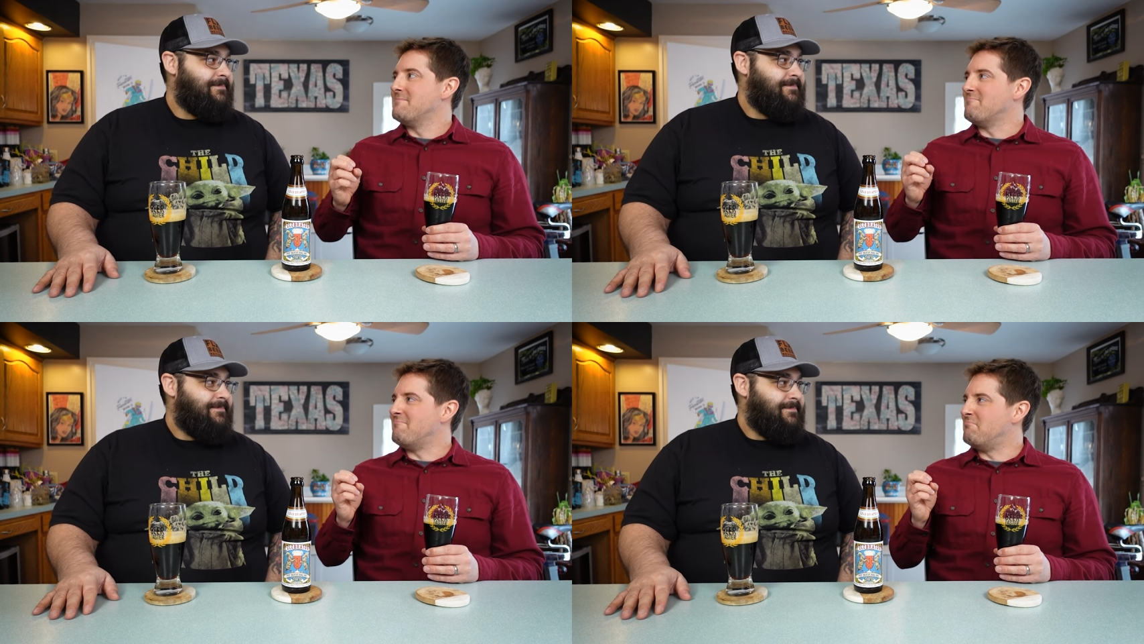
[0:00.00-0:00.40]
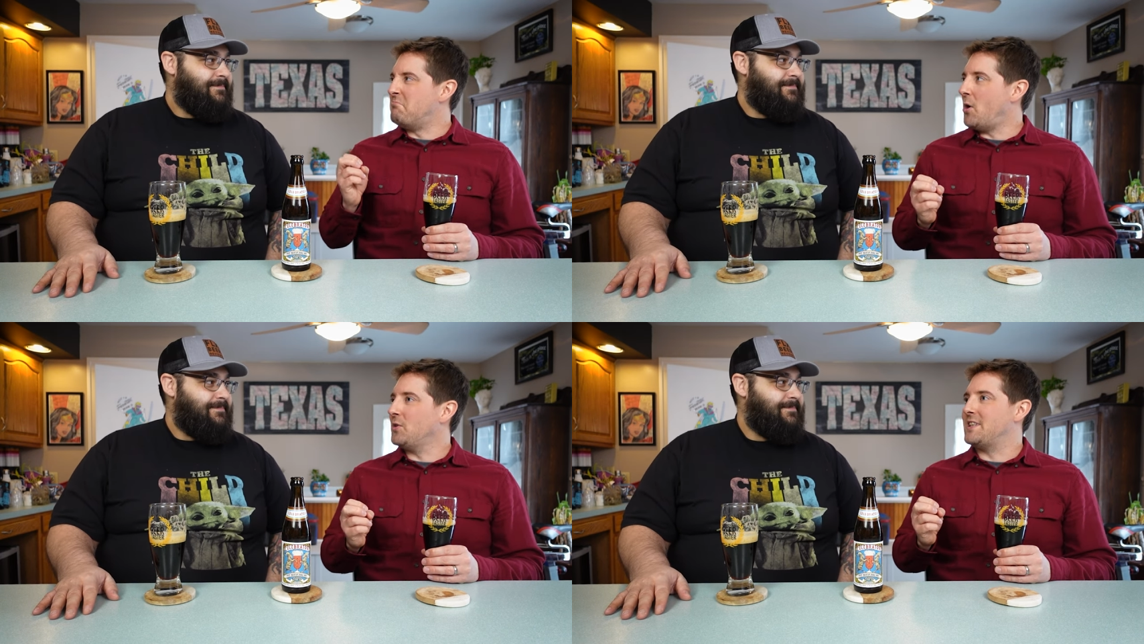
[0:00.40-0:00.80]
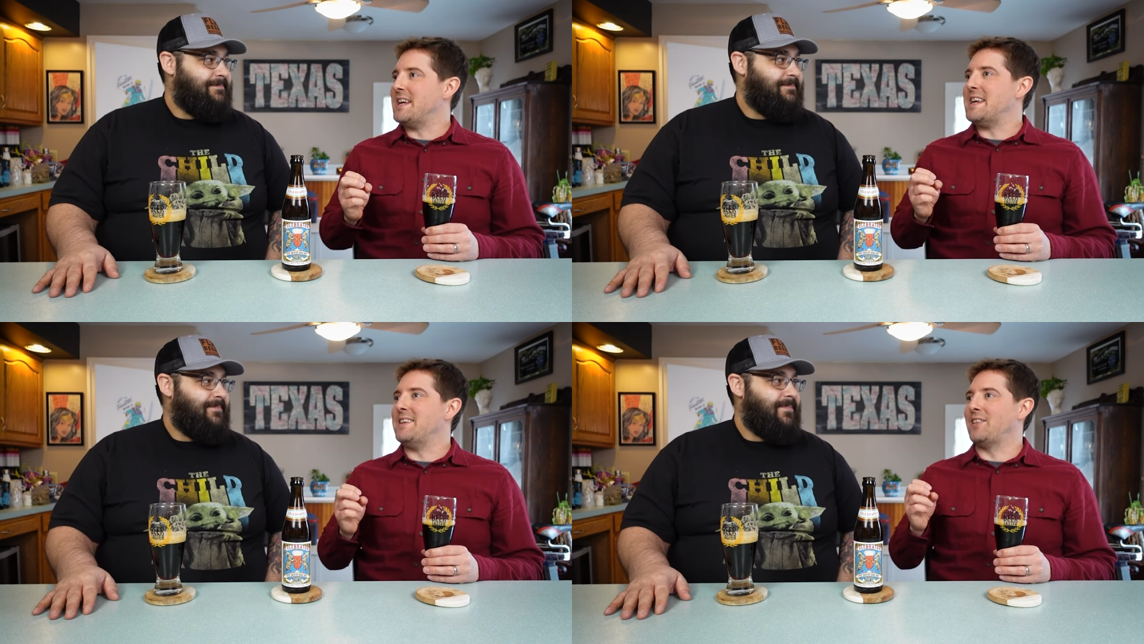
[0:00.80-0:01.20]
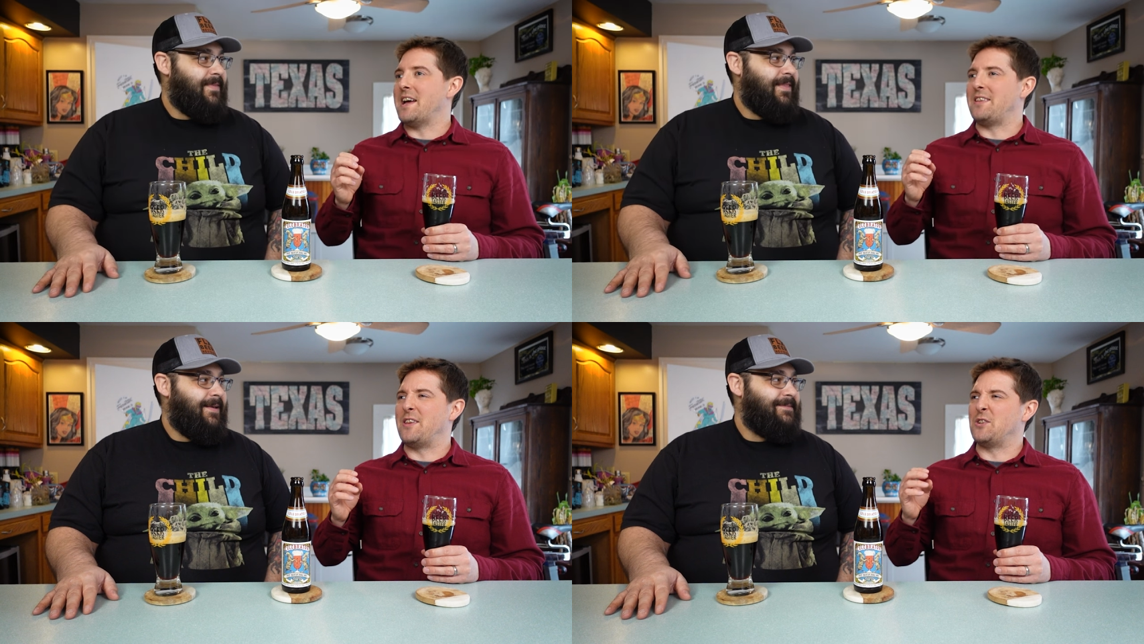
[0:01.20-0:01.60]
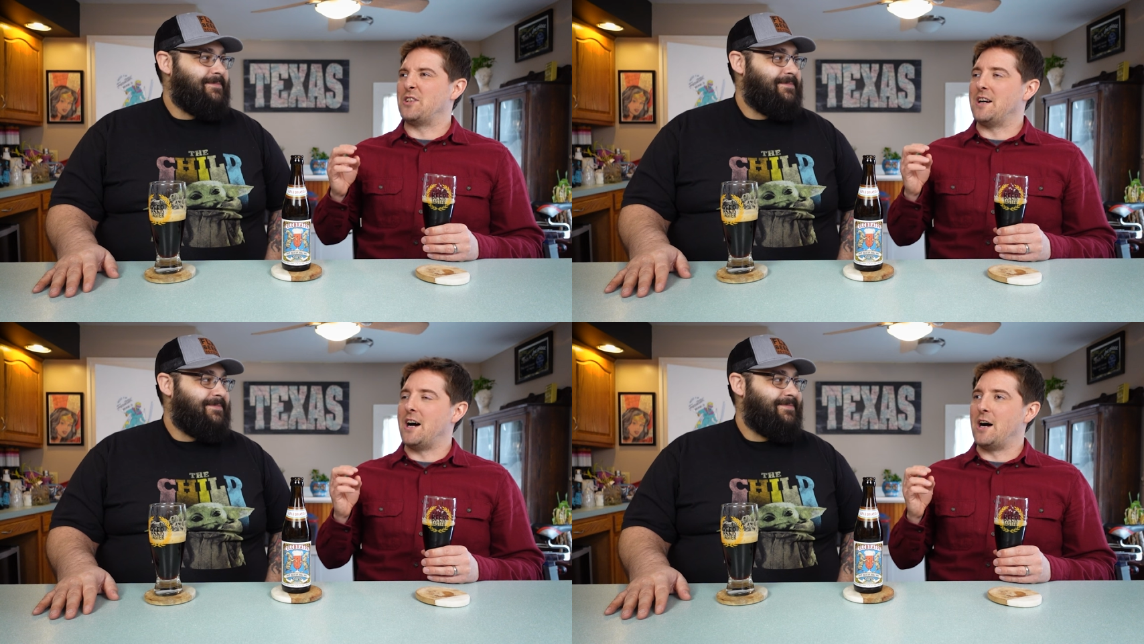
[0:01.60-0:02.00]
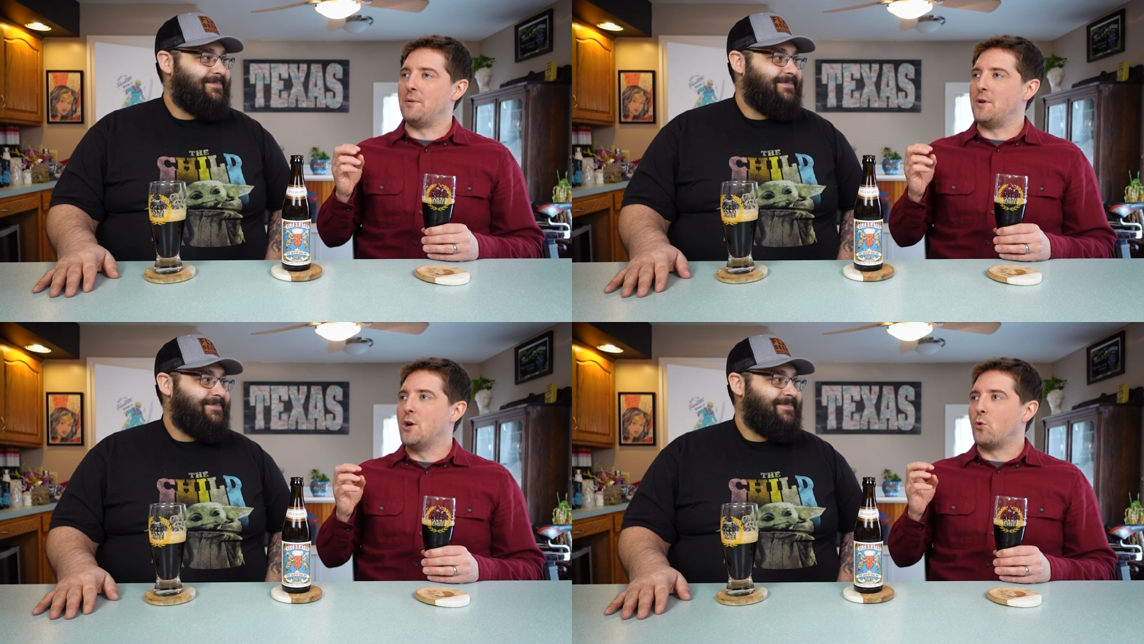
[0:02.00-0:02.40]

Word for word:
Speaker 1: multi like there's a, a